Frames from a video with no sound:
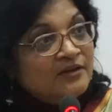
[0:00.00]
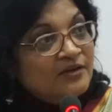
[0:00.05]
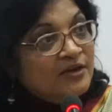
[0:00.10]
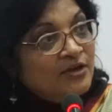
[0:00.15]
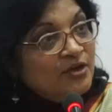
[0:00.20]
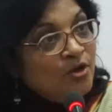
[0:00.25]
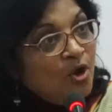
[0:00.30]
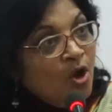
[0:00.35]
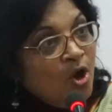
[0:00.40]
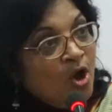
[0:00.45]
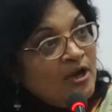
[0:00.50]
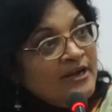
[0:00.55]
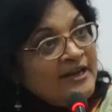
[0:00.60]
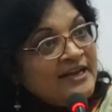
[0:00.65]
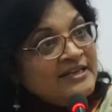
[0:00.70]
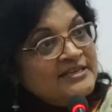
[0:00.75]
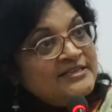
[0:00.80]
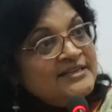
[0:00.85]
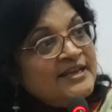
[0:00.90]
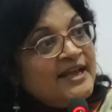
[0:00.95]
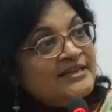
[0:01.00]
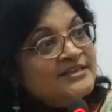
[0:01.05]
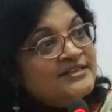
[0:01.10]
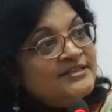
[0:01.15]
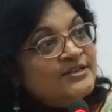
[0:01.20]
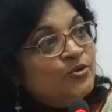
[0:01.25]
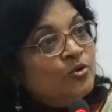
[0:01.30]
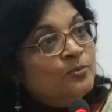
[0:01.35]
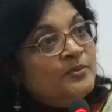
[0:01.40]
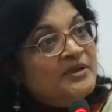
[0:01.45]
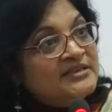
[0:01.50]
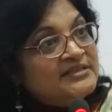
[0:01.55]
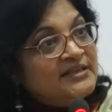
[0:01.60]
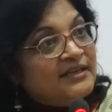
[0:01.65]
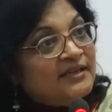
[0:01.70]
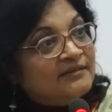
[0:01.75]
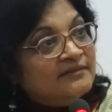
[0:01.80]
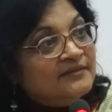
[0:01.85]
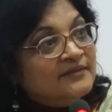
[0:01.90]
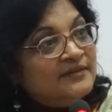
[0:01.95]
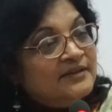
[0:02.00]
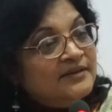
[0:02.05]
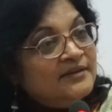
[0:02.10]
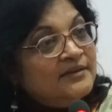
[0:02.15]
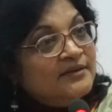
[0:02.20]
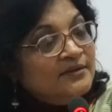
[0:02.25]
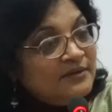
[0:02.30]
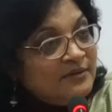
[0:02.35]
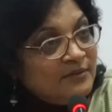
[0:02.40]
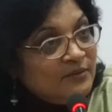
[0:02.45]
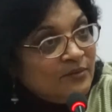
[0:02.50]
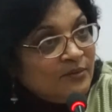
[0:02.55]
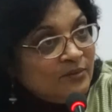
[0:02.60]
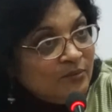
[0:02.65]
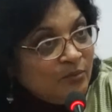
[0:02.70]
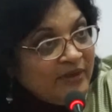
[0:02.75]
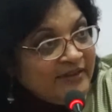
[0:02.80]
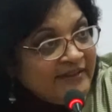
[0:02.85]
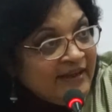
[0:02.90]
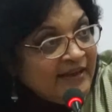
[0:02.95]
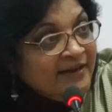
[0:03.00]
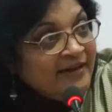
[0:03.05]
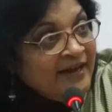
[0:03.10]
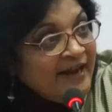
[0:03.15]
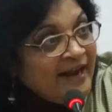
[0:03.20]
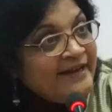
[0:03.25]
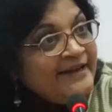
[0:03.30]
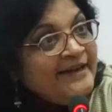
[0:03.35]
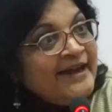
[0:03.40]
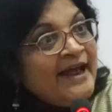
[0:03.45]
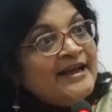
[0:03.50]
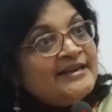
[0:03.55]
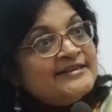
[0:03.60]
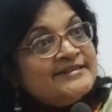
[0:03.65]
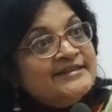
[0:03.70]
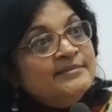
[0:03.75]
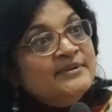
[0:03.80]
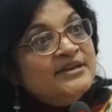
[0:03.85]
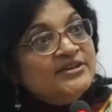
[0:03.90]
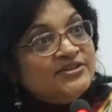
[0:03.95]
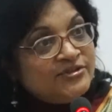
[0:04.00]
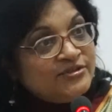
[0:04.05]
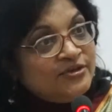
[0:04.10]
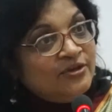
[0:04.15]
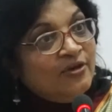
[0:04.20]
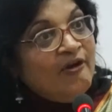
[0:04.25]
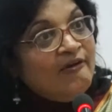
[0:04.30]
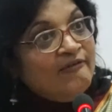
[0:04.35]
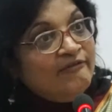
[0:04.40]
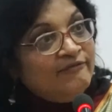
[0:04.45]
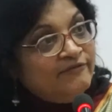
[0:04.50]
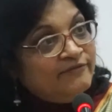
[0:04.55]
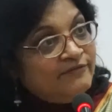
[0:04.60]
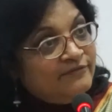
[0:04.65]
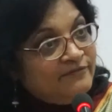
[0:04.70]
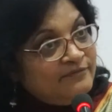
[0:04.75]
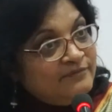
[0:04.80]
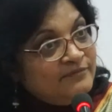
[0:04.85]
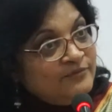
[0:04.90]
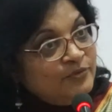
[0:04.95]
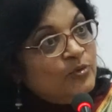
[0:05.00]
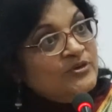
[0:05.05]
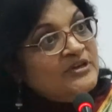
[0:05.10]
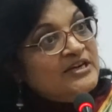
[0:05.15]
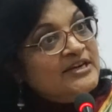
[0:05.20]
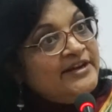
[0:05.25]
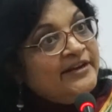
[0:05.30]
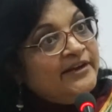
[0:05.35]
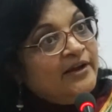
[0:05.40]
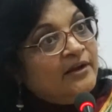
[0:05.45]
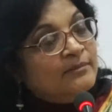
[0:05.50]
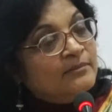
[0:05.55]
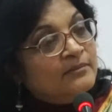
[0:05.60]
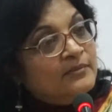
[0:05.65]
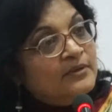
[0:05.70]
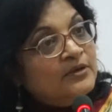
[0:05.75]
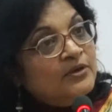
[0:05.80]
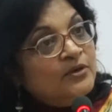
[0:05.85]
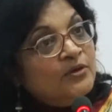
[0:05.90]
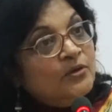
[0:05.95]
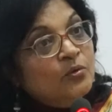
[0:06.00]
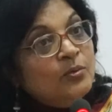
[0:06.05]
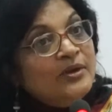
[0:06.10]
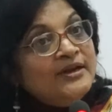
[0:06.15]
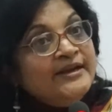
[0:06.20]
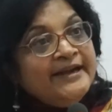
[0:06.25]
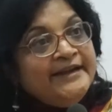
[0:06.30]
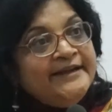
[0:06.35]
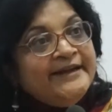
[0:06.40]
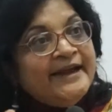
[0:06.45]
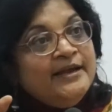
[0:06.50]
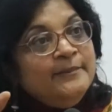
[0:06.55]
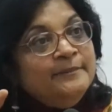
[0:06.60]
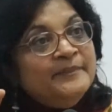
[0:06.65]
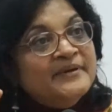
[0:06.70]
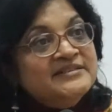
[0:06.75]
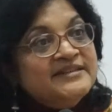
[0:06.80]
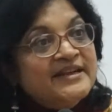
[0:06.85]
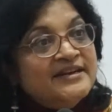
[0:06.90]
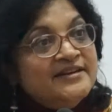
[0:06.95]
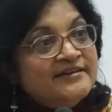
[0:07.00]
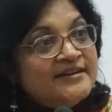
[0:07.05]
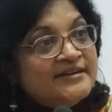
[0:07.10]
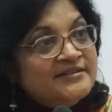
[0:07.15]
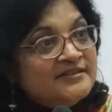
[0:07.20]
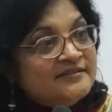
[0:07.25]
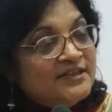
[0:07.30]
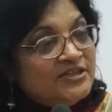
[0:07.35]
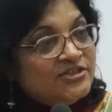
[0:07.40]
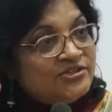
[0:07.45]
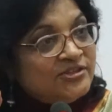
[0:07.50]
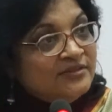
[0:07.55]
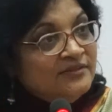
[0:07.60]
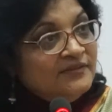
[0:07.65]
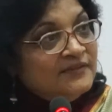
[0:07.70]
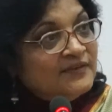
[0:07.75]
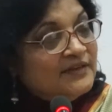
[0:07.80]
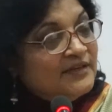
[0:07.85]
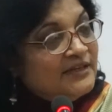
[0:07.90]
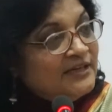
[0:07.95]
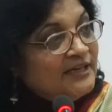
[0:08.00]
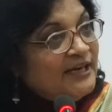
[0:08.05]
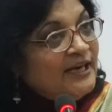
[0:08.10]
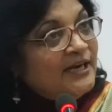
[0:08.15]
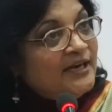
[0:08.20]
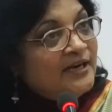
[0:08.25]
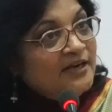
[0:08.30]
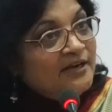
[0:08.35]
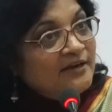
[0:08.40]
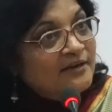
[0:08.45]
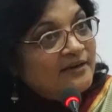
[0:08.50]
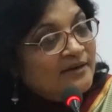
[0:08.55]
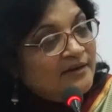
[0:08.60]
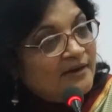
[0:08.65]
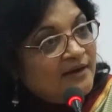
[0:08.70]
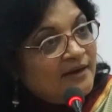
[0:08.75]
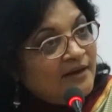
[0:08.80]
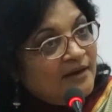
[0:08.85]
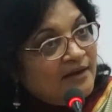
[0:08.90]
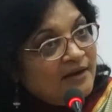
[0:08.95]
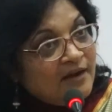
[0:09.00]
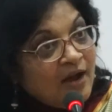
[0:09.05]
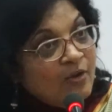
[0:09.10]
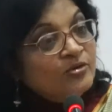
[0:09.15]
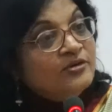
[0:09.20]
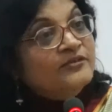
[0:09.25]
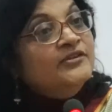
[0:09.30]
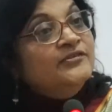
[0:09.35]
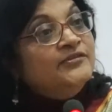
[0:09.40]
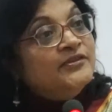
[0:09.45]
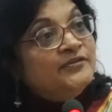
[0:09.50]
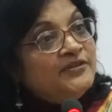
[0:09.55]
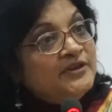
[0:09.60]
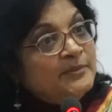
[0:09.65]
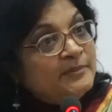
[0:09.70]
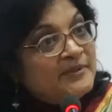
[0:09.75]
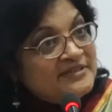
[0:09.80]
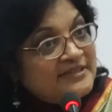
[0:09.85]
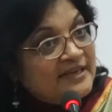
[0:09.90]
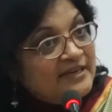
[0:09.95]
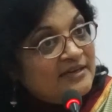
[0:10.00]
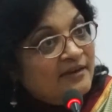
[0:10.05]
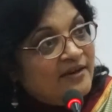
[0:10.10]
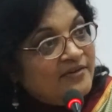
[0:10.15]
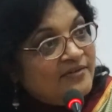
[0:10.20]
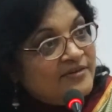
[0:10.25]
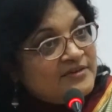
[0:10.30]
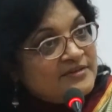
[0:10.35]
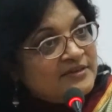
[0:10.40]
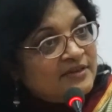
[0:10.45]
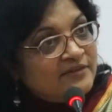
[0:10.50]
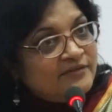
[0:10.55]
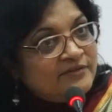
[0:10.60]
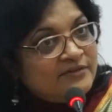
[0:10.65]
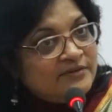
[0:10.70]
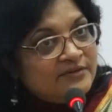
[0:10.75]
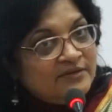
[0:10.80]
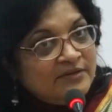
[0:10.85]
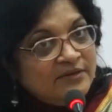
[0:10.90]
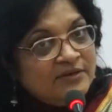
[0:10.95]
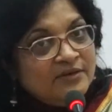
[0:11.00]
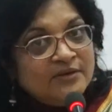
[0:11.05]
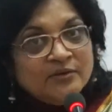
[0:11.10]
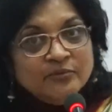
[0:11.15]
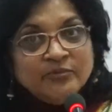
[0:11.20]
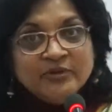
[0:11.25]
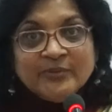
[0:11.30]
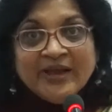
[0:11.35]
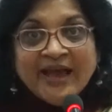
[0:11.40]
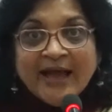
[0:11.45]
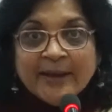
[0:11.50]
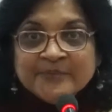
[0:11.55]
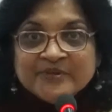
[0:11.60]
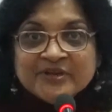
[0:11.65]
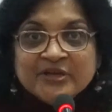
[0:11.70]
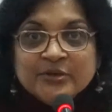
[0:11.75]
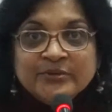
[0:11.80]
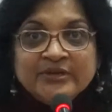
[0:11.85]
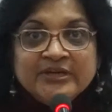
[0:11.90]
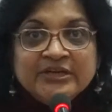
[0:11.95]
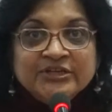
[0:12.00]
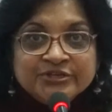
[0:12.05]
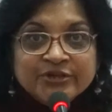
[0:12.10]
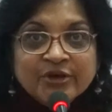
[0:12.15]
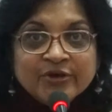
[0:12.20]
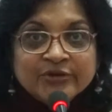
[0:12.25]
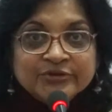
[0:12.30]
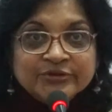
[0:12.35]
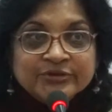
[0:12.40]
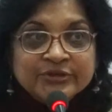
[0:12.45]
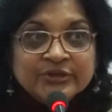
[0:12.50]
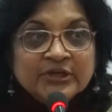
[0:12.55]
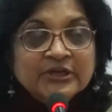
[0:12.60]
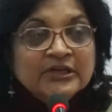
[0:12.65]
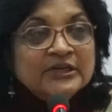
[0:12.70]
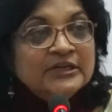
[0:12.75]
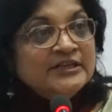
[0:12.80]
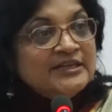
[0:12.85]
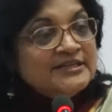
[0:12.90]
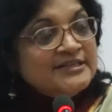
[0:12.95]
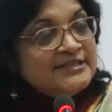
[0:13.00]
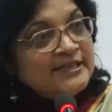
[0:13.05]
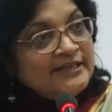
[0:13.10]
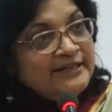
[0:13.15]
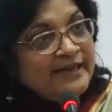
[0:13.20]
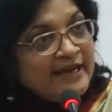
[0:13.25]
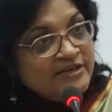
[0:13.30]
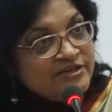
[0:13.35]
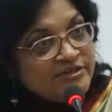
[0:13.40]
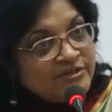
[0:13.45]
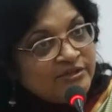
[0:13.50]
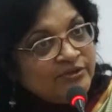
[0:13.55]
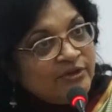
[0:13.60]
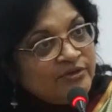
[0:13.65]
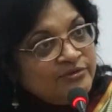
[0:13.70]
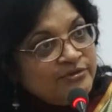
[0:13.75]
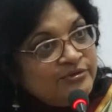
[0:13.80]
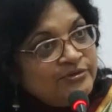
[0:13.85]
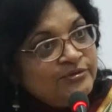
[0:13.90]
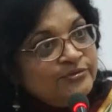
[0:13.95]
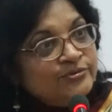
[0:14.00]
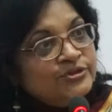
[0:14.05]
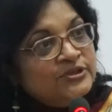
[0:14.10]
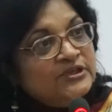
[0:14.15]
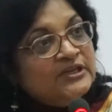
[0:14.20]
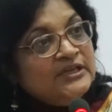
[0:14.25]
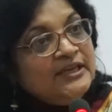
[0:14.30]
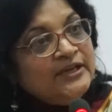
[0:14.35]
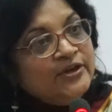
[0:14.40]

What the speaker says: Non-SC, ST, OBC, within 8 lakhs limit of total income, will get 10% reservation in out of the 50% unreserved. We were absolutely shocked. This is against the Constitution.